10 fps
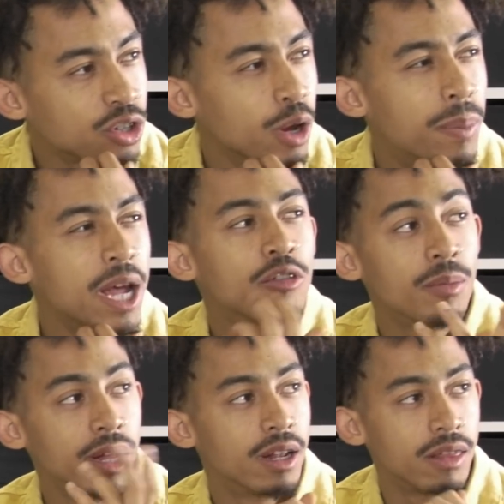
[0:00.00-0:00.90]
So a
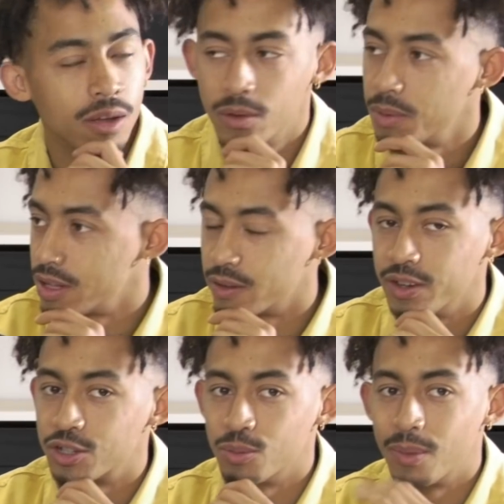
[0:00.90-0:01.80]
pyramid, I think, would be the
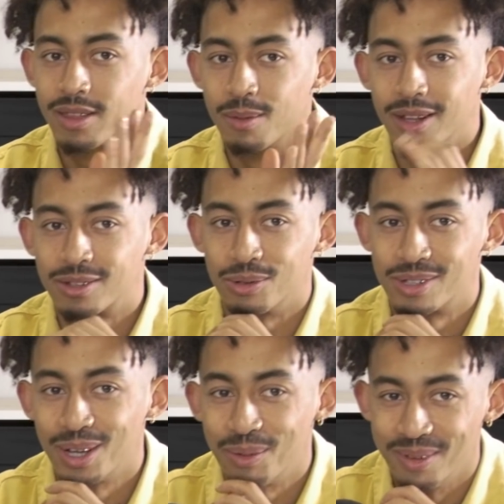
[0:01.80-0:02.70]
official mathematical
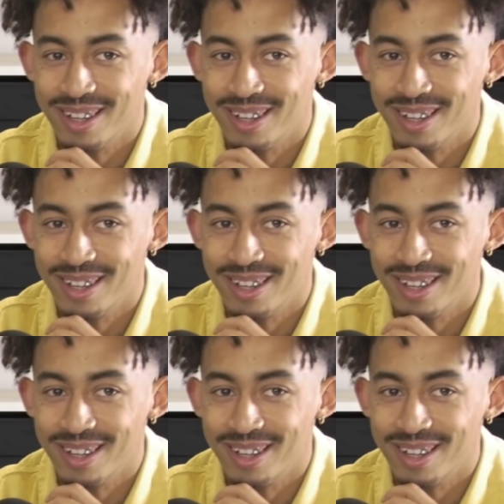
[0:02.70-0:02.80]
term.